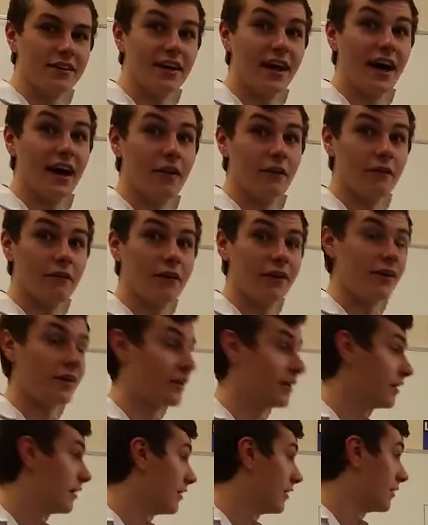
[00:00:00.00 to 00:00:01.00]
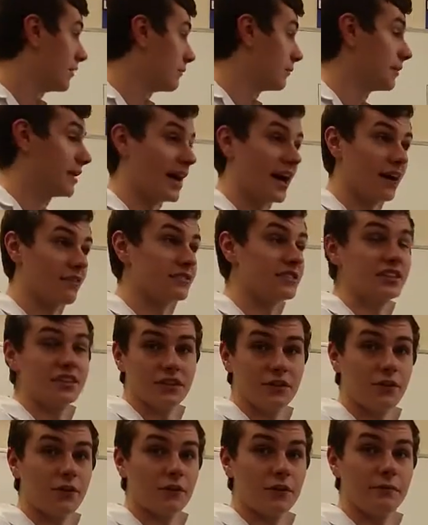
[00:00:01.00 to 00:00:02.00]
Now, we
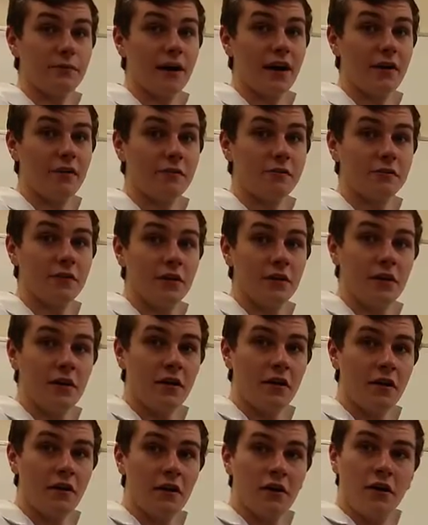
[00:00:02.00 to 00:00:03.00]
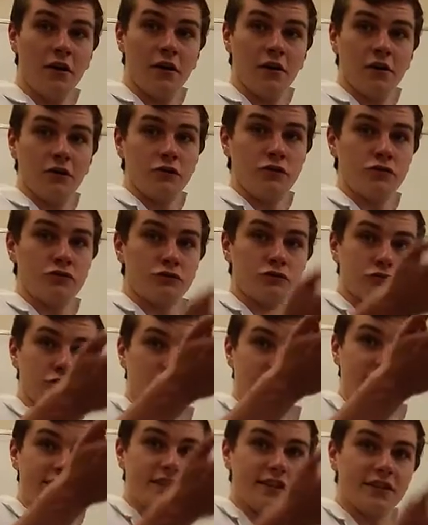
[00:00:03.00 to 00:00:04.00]
have to talk about
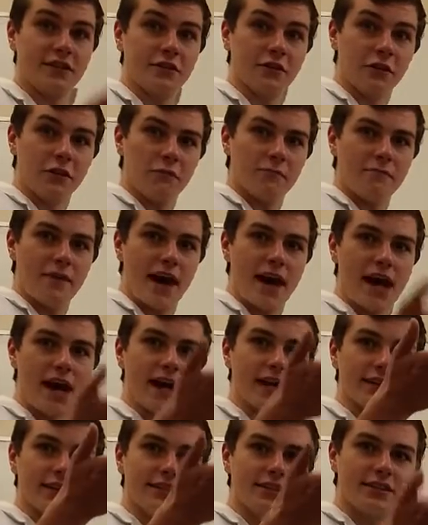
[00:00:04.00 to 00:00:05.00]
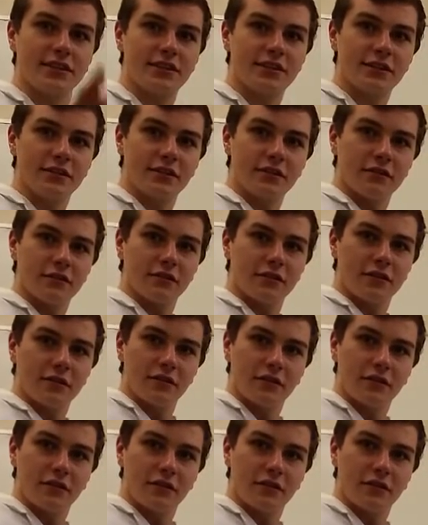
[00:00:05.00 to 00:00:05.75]
critical mass.